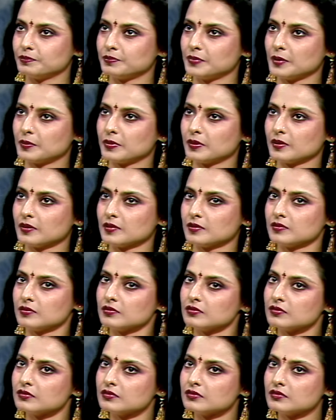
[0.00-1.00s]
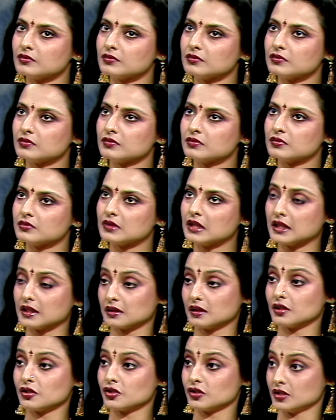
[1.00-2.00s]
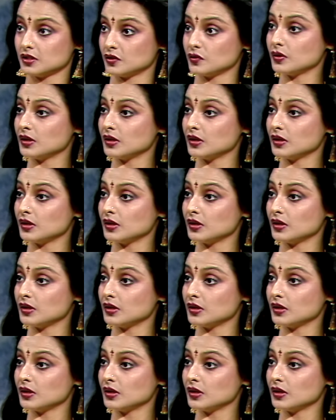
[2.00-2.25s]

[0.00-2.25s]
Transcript: people think that she's